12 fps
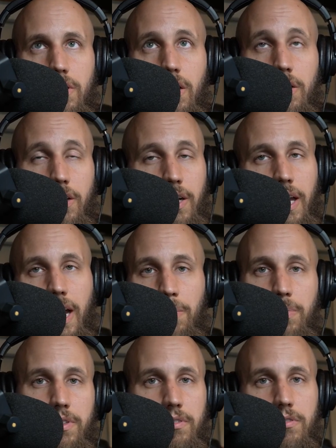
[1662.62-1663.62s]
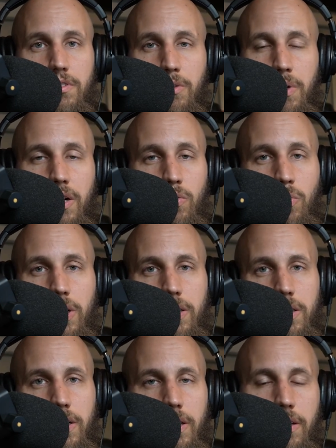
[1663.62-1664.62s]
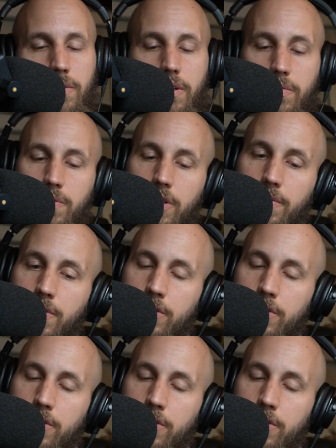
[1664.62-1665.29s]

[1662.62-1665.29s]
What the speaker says: are going to happen no matter what. If